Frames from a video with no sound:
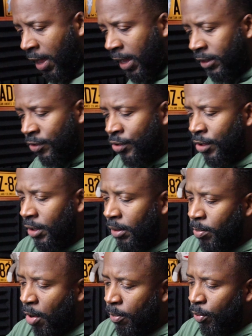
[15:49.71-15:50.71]

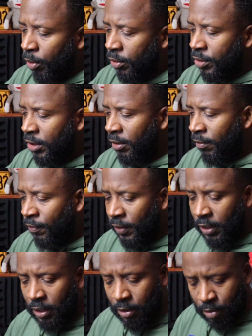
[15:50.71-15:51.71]
IG, Barber World
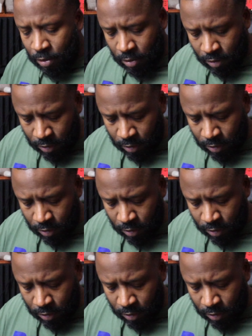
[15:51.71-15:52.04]
TV, or